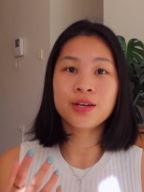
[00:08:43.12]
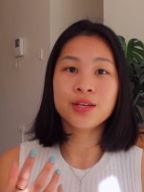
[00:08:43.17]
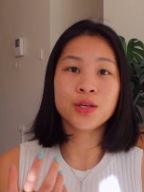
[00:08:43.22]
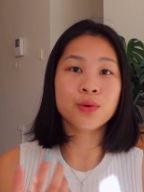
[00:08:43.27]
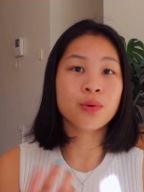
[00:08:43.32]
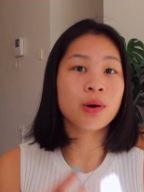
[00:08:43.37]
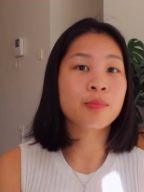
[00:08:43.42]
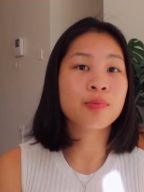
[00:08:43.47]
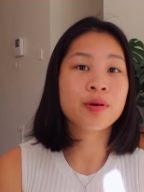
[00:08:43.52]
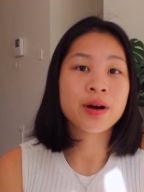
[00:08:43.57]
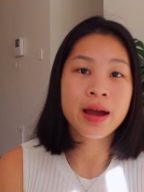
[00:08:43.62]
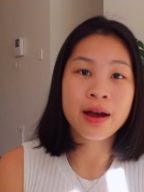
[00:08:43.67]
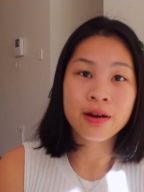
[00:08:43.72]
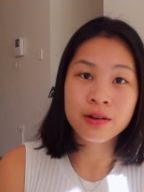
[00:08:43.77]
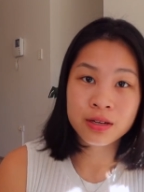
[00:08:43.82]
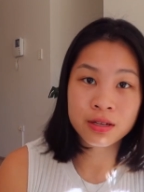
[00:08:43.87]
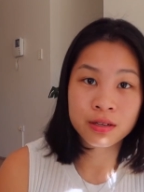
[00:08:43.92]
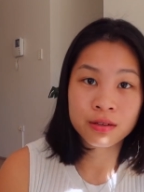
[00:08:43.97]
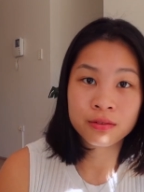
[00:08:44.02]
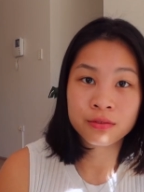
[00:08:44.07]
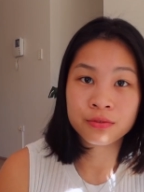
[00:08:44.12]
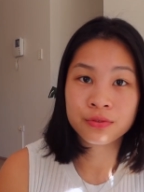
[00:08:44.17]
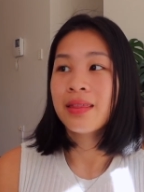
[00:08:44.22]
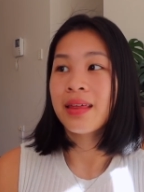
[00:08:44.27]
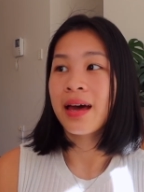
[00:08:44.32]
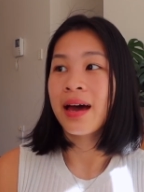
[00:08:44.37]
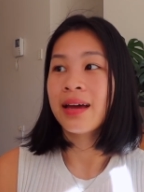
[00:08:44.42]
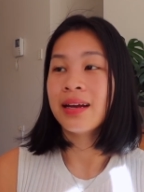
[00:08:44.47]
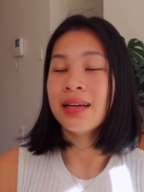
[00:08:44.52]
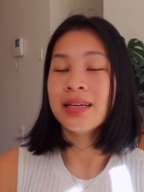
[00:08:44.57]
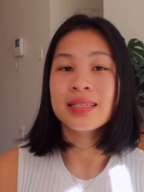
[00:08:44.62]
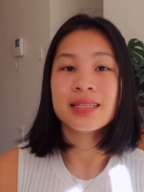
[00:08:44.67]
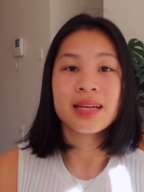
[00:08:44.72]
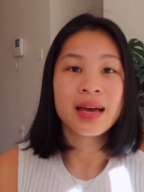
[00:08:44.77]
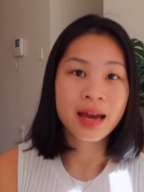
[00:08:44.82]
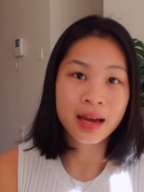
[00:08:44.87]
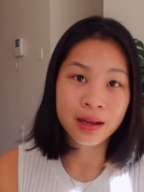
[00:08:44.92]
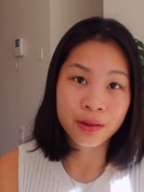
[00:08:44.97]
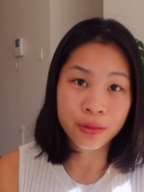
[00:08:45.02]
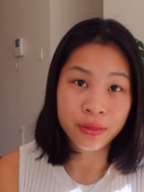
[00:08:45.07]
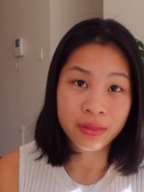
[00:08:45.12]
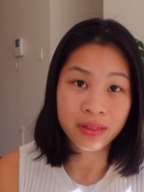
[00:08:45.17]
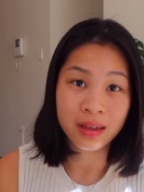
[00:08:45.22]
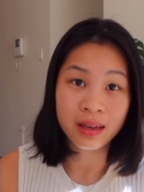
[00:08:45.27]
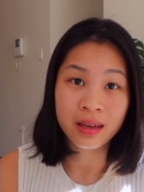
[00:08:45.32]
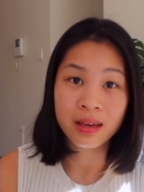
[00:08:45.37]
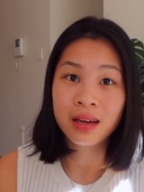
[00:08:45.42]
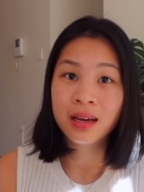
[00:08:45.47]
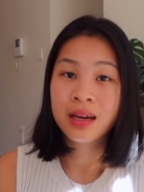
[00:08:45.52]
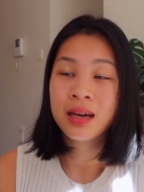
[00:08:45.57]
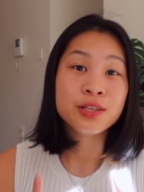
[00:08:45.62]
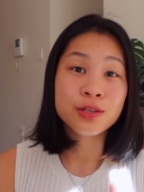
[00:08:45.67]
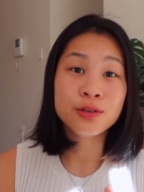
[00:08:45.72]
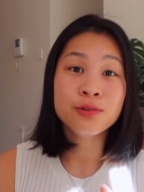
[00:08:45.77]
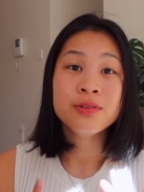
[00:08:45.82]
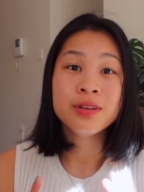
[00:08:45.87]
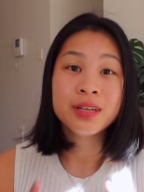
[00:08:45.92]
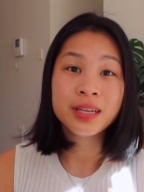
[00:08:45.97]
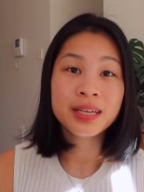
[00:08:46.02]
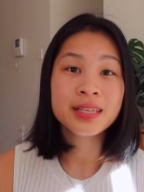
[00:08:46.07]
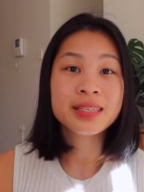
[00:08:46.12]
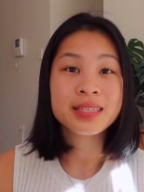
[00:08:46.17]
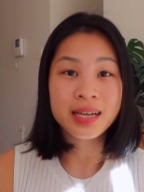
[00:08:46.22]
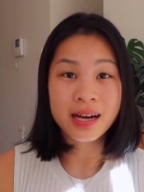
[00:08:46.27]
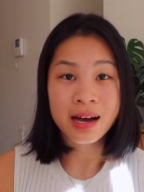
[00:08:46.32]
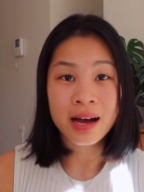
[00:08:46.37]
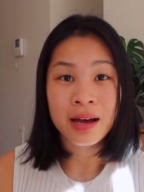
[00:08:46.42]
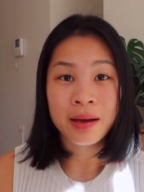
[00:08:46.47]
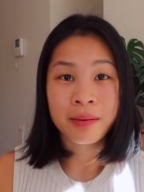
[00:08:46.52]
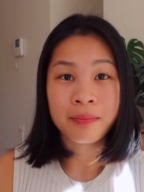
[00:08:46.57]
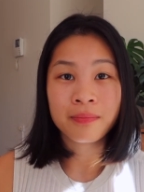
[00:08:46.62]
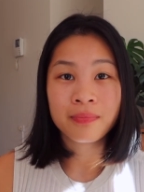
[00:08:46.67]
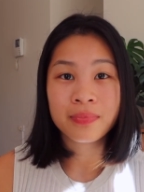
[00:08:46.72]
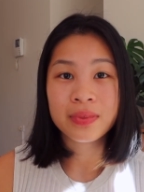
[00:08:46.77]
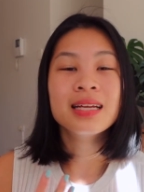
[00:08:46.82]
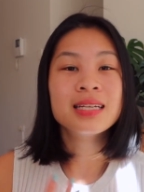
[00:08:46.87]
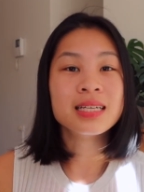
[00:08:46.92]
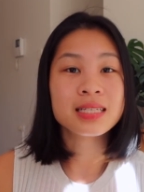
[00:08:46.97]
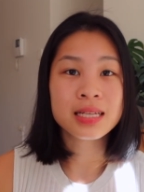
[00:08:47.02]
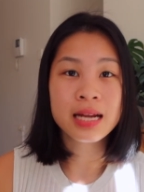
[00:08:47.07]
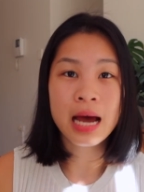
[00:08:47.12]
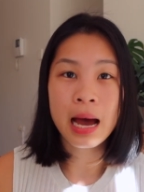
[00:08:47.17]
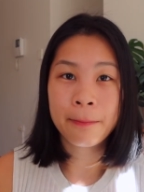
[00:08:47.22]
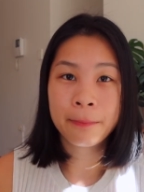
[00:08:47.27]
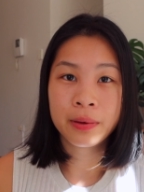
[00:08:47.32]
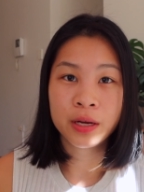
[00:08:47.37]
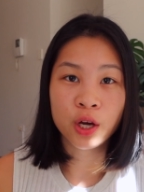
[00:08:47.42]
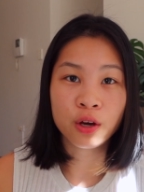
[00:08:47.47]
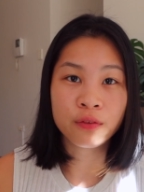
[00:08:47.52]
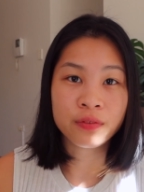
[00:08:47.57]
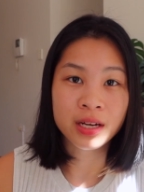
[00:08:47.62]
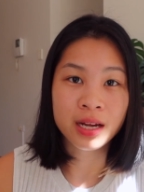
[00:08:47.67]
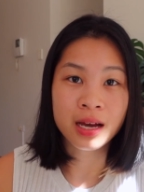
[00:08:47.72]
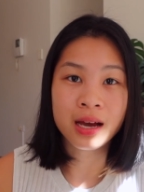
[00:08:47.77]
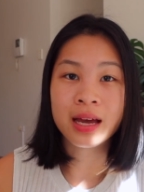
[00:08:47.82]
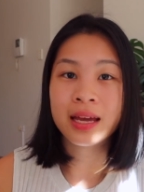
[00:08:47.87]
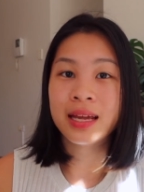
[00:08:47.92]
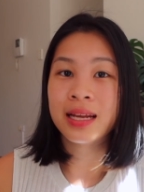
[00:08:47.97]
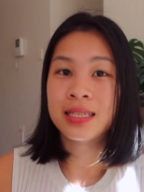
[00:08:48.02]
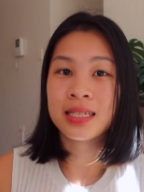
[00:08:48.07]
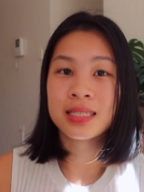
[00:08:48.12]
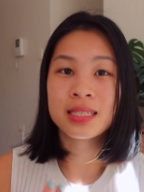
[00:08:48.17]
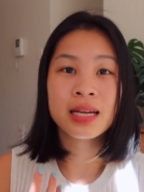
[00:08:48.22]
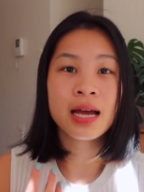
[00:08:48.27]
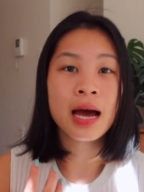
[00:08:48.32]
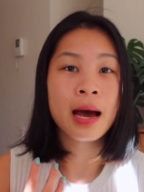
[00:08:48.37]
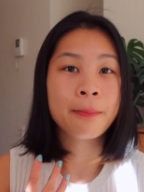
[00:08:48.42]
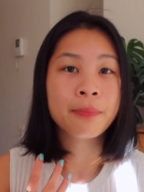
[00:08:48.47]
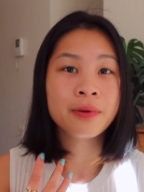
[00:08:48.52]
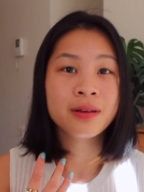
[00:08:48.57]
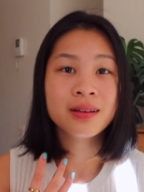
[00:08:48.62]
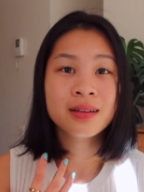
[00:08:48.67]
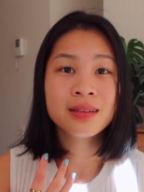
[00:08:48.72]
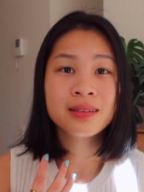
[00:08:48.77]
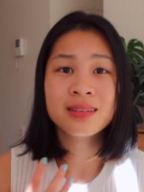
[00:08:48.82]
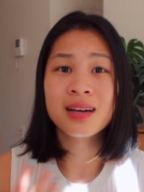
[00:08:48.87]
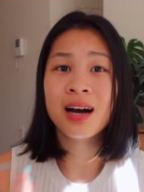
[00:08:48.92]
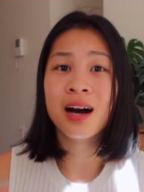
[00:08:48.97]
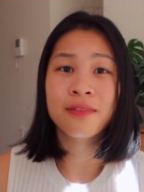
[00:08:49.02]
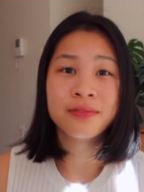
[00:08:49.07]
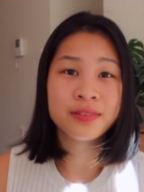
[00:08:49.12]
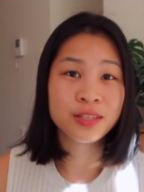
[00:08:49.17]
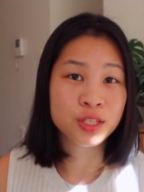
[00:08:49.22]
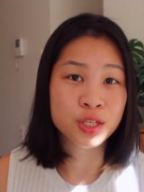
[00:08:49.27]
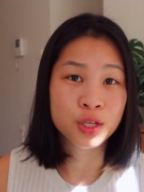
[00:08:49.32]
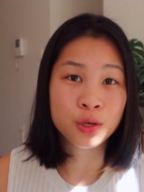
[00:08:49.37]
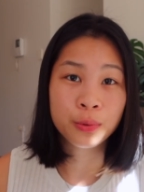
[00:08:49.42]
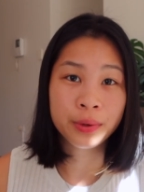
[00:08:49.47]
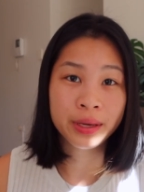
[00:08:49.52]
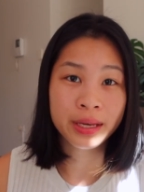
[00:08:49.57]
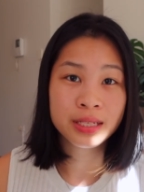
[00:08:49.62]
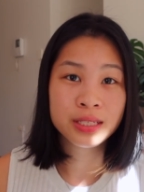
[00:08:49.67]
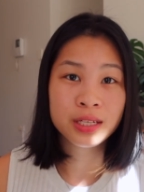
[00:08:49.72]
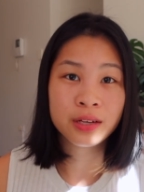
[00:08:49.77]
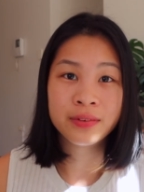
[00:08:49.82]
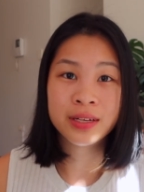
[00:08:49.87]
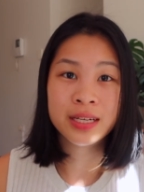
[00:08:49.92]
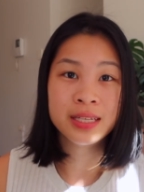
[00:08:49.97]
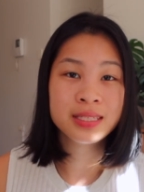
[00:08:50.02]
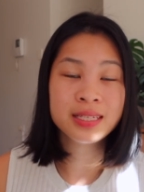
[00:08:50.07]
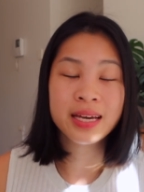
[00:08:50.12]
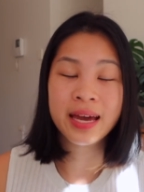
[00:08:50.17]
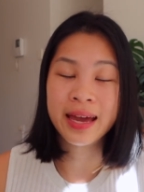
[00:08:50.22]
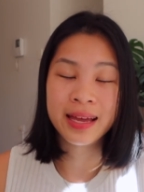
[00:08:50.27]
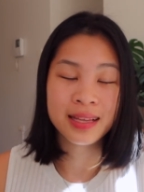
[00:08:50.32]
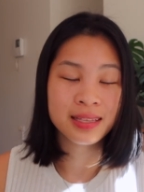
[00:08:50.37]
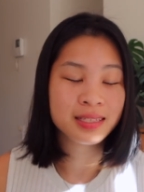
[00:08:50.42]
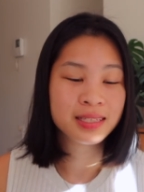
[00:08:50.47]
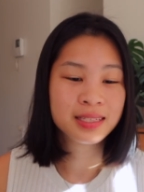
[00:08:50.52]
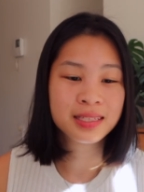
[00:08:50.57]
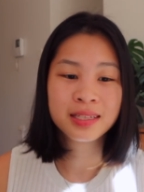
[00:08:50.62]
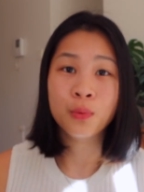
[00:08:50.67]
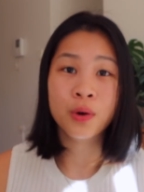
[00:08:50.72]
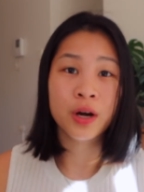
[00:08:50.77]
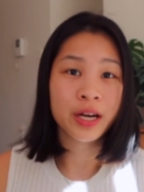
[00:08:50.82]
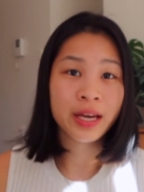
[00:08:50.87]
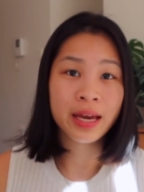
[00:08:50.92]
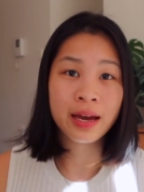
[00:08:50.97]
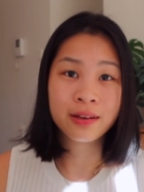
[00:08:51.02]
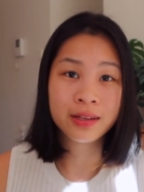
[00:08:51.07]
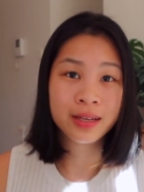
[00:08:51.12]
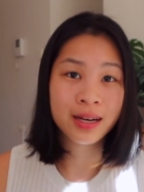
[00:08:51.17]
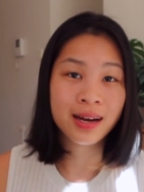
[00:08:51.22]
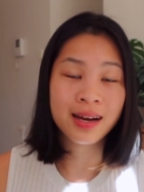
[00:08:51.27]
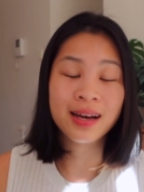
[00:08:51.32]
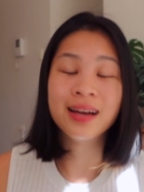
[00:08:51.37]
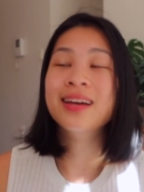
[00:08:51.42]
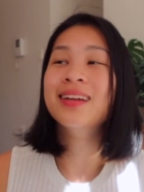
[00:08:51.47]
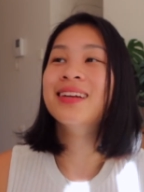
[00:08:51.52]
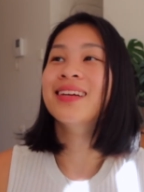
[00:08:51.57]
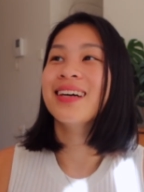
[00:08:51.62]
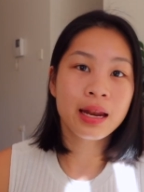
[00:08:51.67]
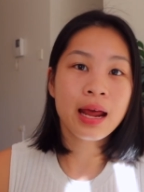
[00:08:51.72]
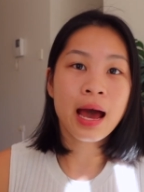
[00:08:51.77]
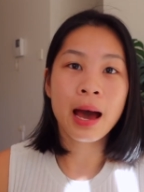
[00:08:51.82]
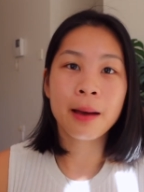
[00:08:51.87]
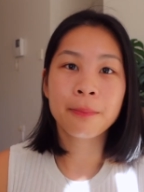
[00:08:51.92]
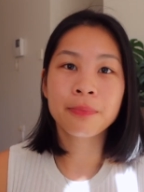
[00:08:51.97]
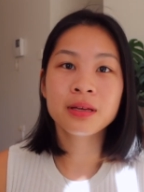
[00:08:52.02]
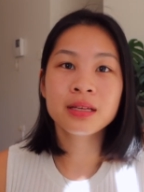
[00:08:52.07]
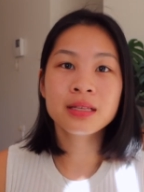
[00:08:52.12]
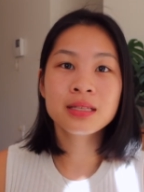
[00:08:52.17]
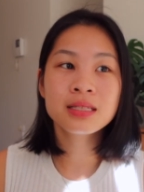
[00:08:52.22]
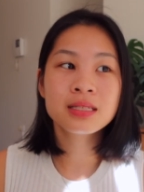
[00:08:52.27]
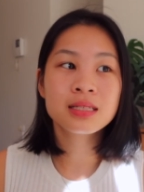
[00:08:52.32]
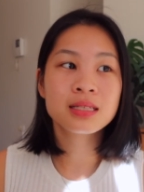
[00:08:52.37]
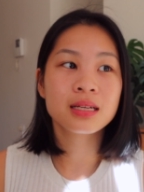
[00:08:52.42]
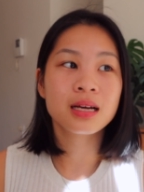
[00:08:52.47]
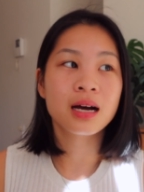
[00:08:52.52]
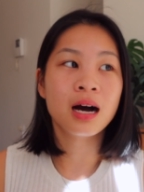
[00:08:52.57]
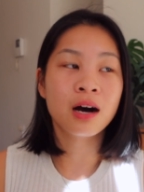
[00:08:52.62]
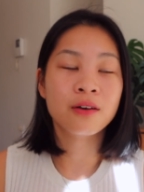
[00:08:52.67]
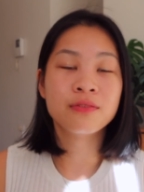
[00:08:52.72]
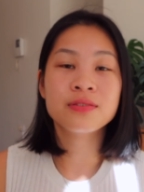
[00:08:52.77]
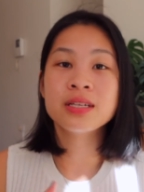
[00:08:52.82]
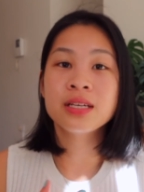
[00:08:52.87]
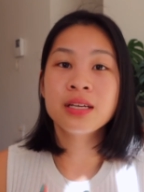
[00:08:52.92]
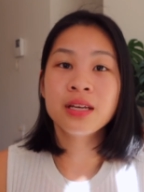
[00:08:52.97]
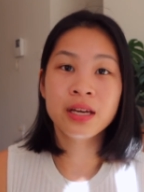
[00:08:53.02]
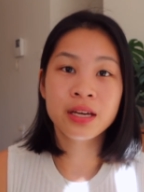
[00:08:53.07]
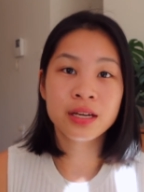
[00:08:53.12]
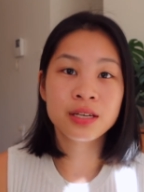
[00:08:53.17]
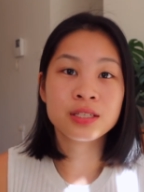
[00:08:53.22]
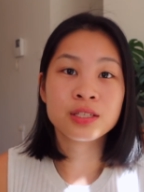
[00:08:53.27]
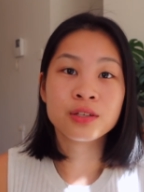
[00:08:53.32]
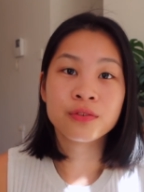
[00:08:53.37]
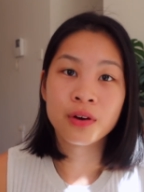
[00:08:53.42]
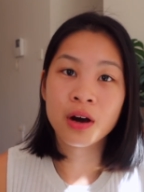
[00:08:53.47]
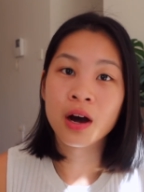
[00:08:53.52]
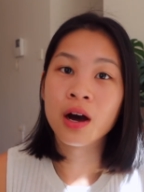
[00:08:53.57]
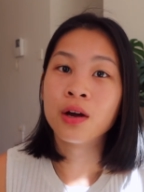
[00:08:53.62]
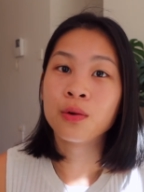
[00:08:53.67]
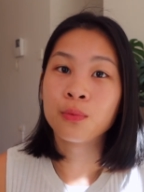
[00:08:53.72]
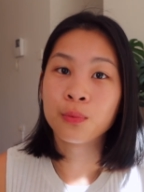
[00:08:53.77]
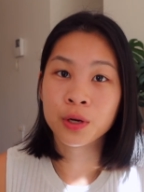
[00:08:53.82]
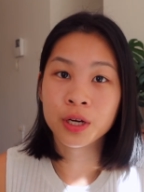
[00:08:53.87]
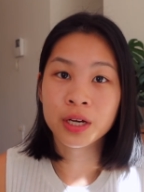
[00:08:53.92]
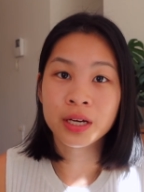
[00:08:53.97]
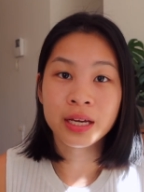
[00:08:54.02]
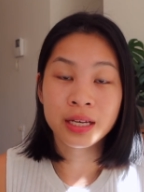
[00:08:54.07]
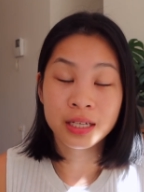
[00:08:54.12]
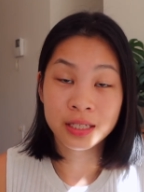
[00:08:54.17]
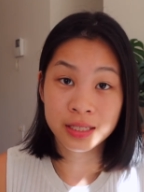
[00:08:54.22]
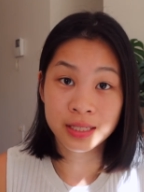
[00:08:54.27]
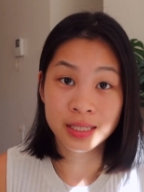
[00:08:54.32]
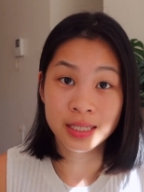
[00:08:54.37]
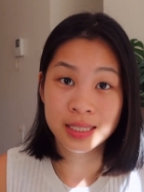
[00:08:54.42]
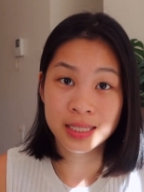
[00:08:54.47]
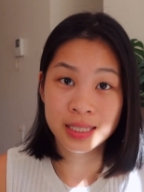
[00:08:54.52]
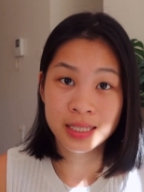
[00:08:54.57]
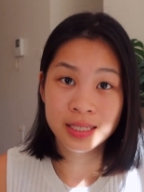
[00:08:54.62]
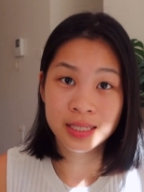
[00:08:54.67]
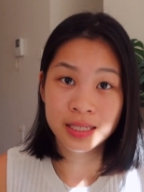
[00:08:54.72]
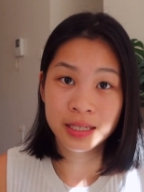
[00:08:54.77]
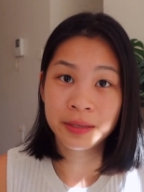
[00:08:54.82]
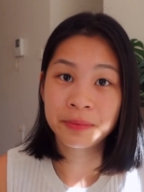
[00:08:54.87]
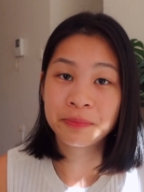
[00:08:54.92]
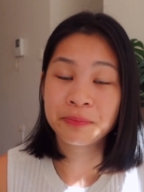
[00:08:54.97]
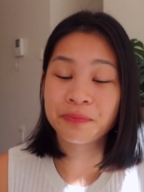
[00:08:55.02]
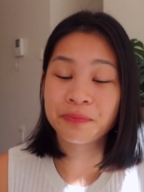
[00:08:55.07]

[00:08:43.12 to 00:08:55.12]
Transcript: you are proud of, that is healthy, you need time. It doesn't happen overnight. It doesn't happen after 2 weeks of an intense workout guide. It happens after years of hard work and consistency.